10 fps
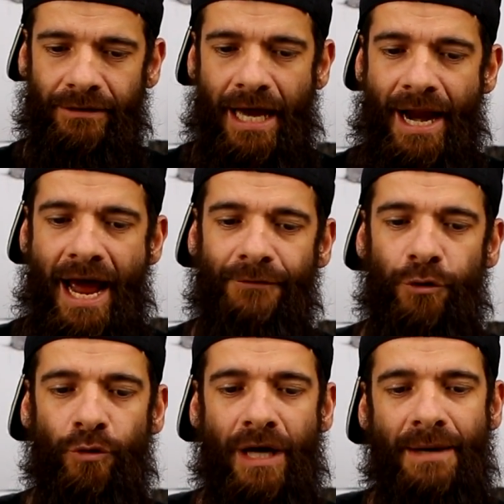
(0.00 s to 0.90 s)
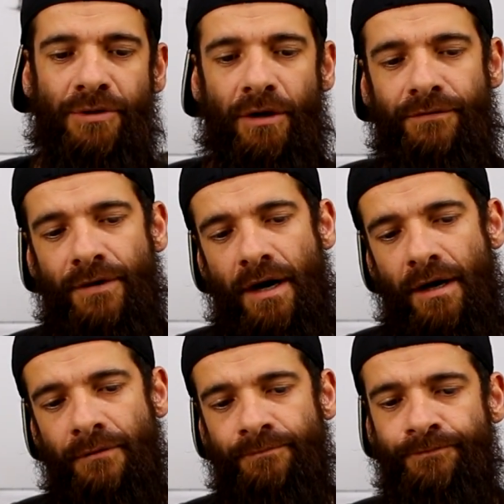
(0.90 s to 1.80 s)
And I have two types
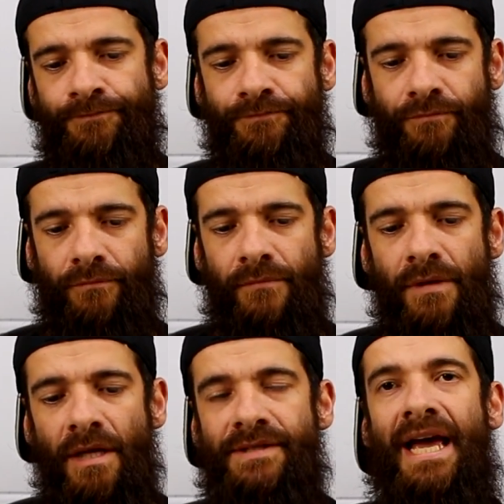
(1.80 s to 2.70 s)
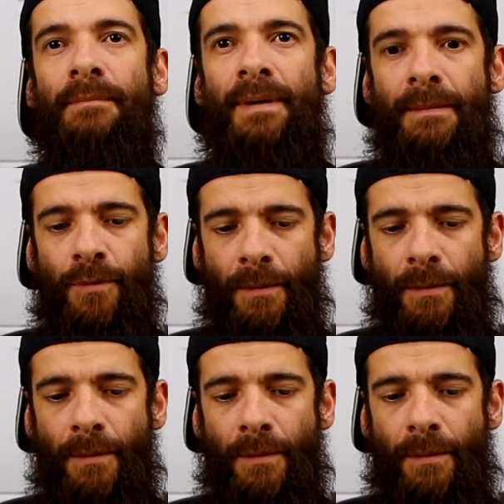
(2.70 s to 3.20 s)
of sandpaper.